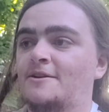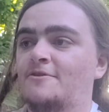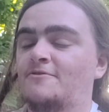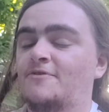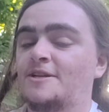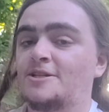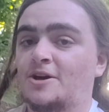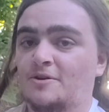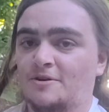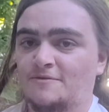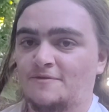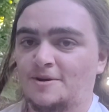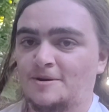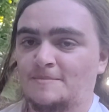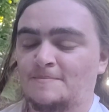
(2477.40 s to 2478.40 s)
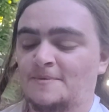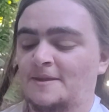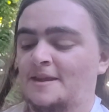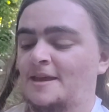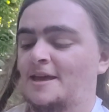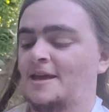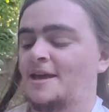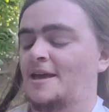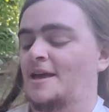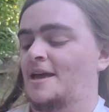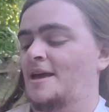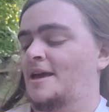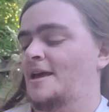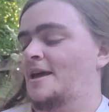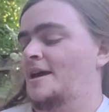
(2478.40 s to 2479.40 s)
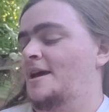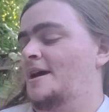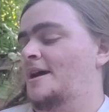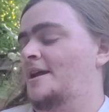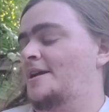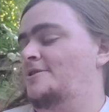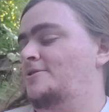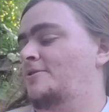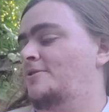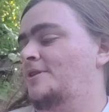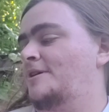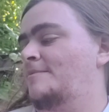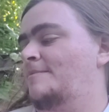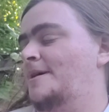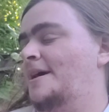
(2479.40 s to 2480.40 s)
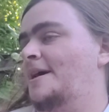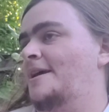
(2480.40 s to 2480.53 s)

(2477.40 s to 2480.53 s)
photographer, and I told them